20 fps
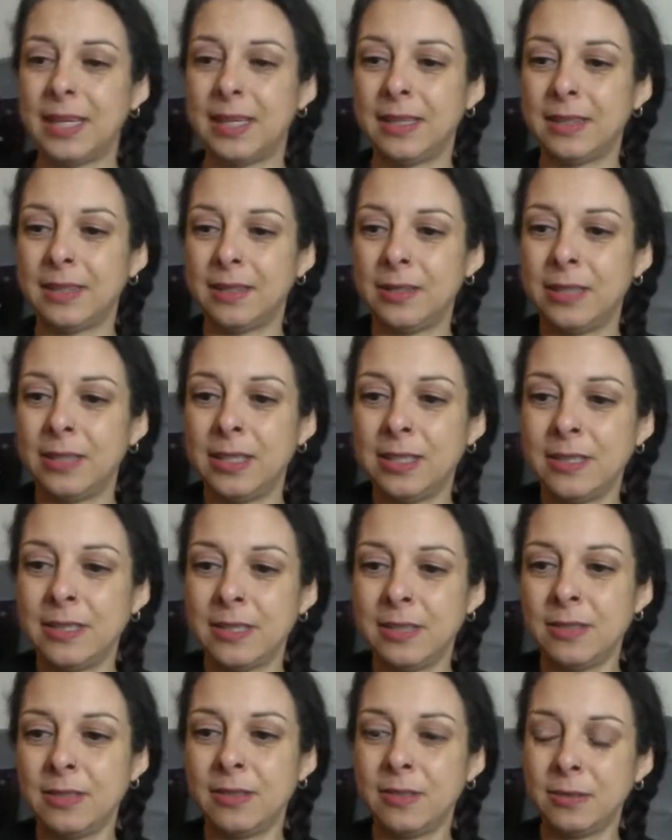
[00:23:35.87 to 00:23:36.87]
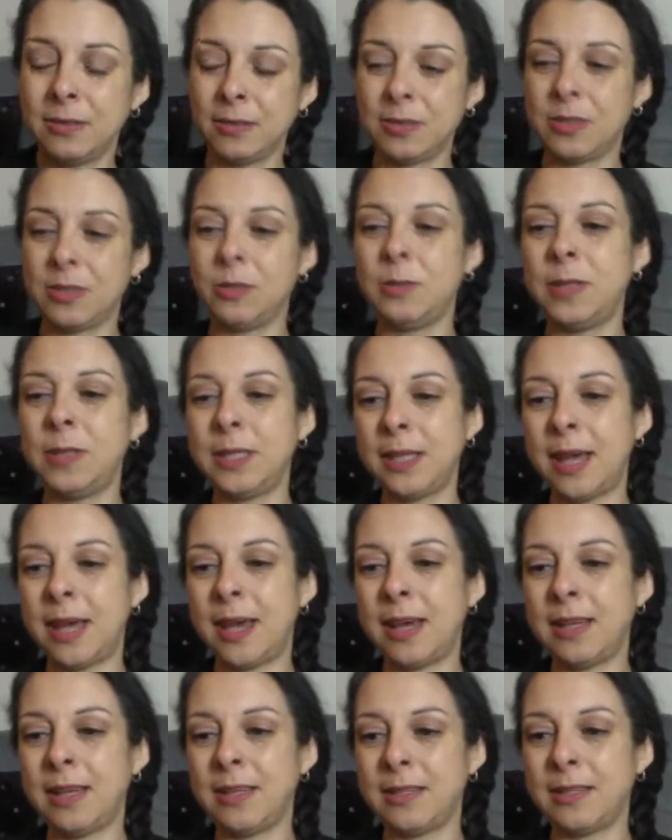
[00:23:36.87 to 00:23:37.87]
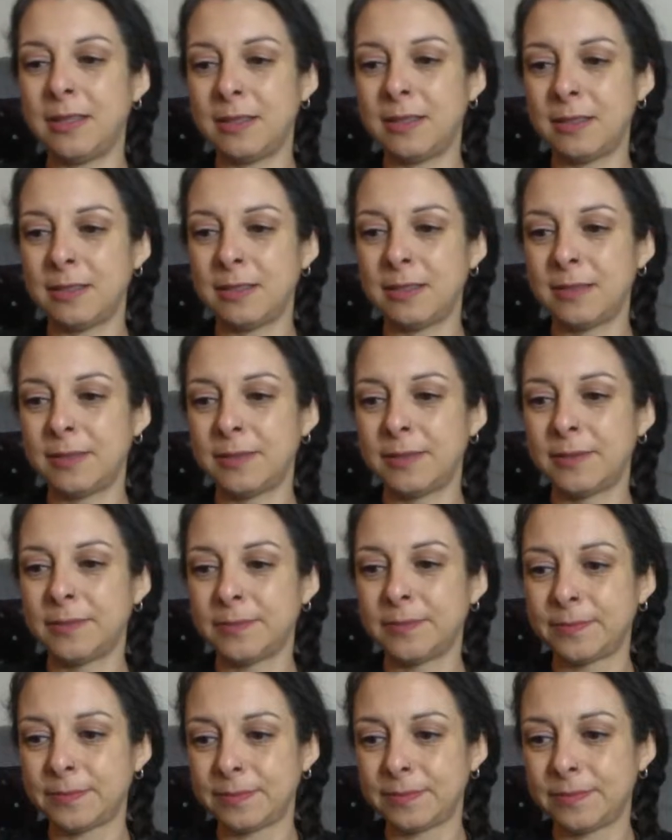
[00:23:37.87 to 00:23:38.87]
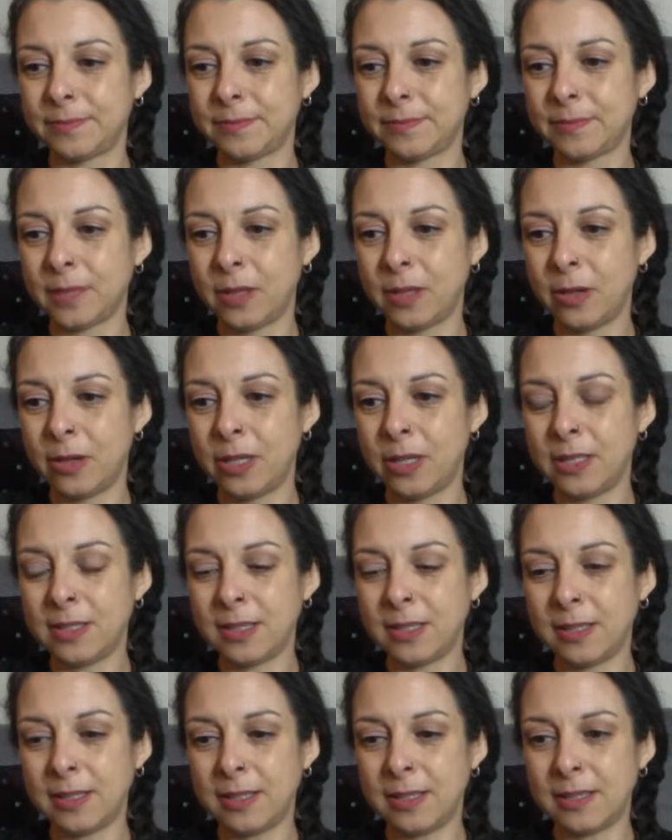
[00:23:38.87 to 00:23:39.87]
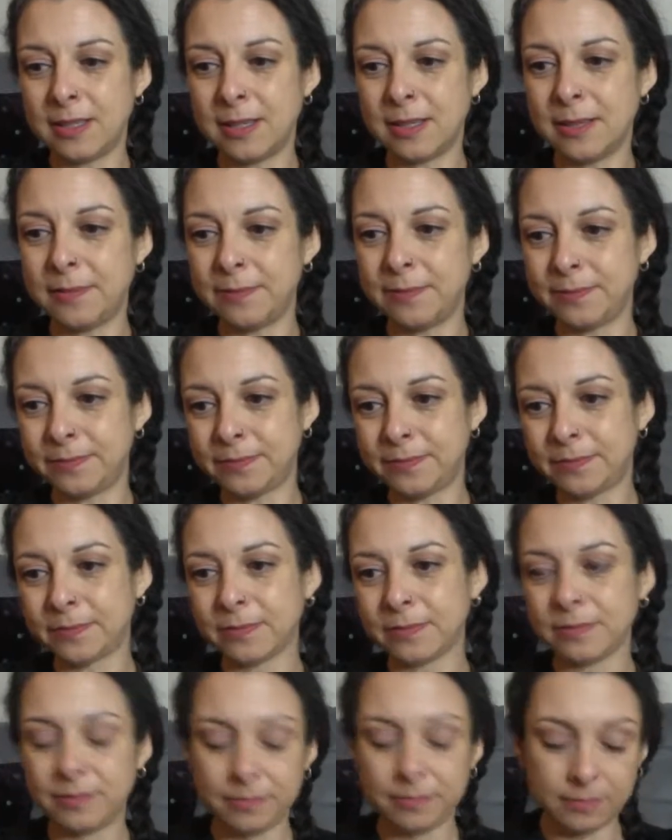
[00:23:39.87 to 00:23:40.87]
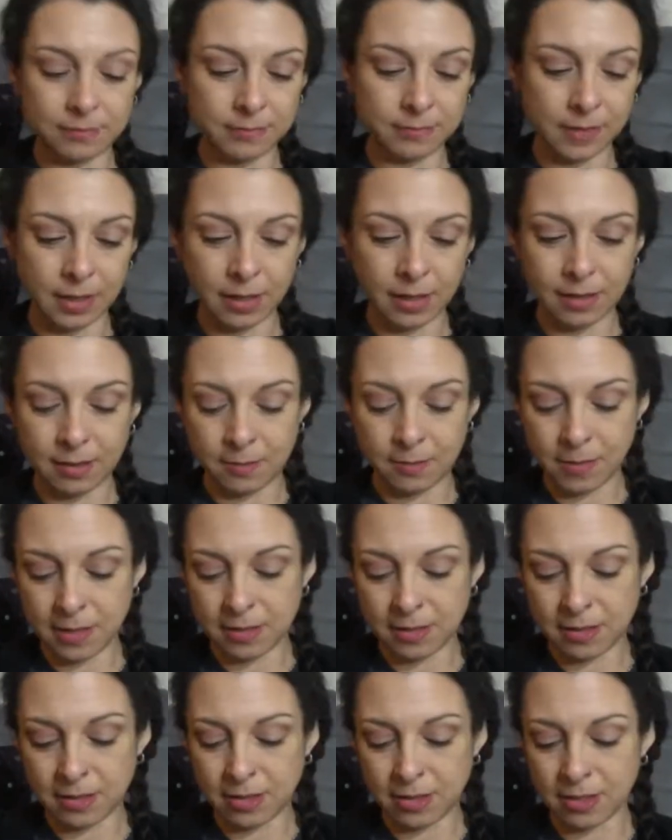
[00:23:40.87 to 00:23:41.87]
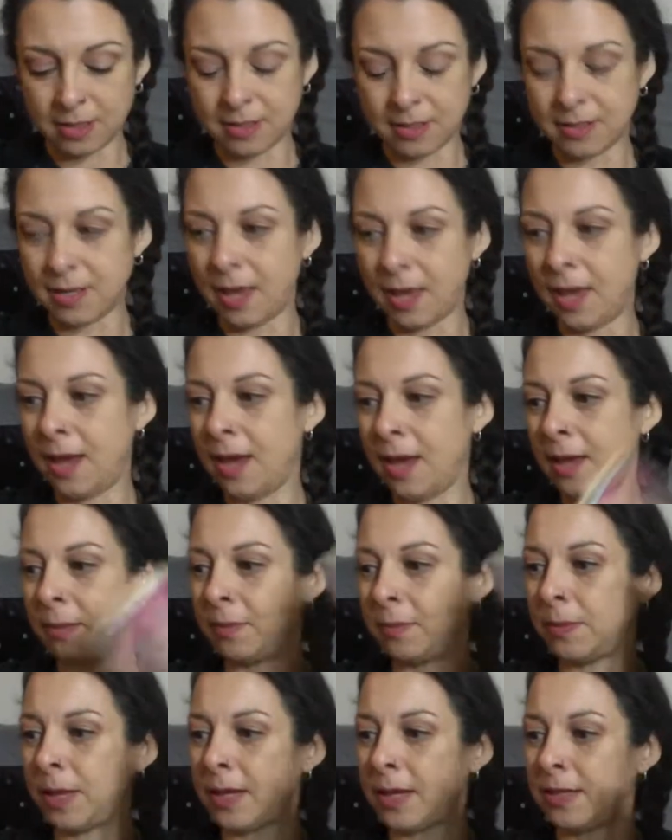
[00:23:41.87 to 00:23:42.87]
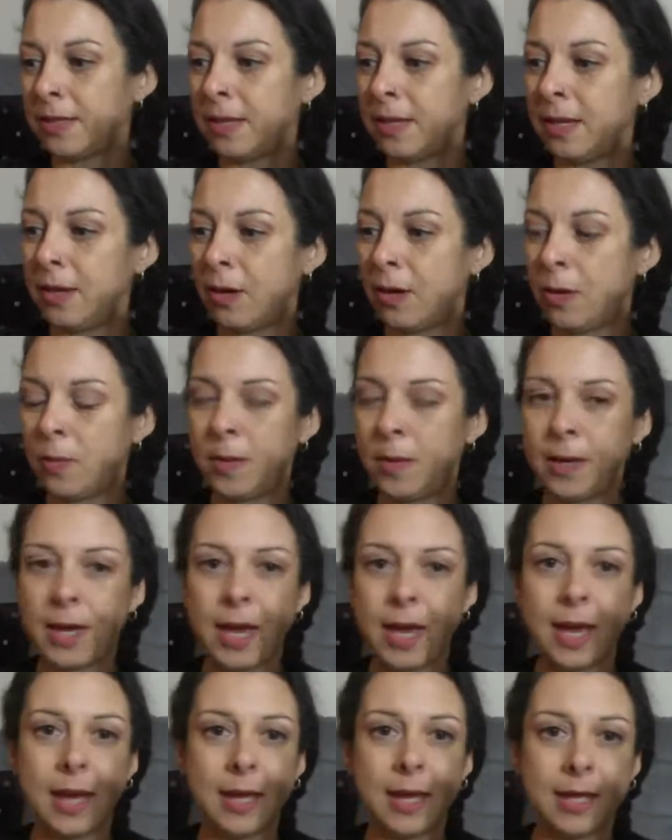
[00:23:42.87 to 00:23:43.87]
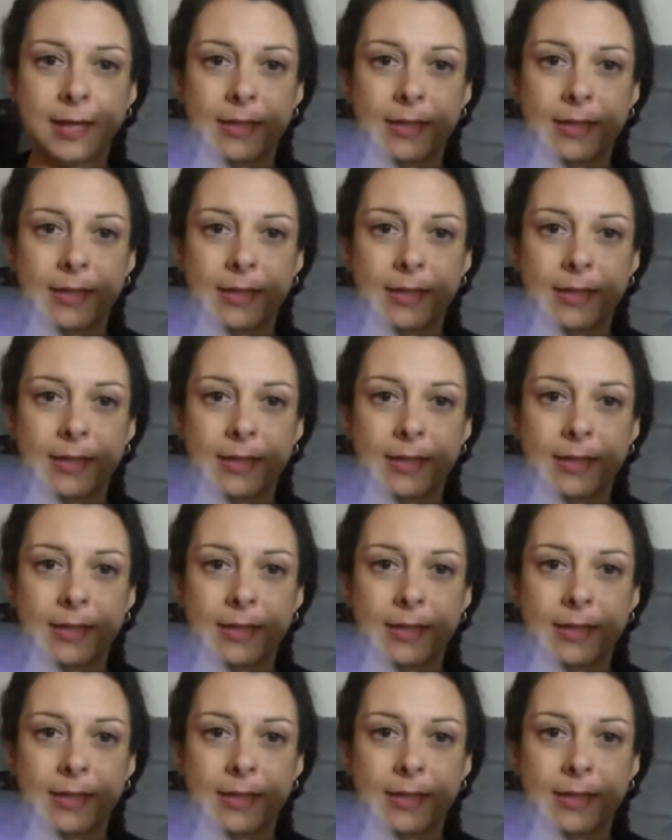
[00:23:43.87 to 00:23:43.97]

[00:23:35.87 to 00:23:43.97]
Learning to be led, learning to listen, get the messages, and blessing. Oh my god.